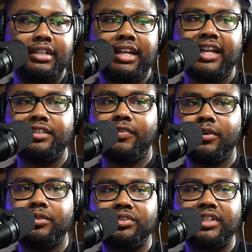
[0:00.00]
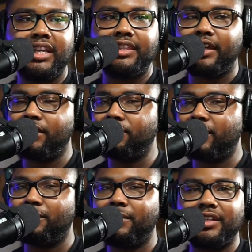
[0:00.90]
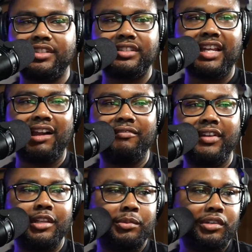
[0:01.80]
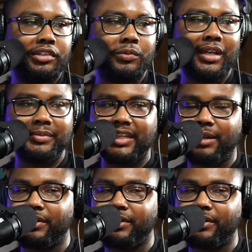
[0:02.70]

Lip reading: Nice vocal chain. Thank you so much. It's now available on the website.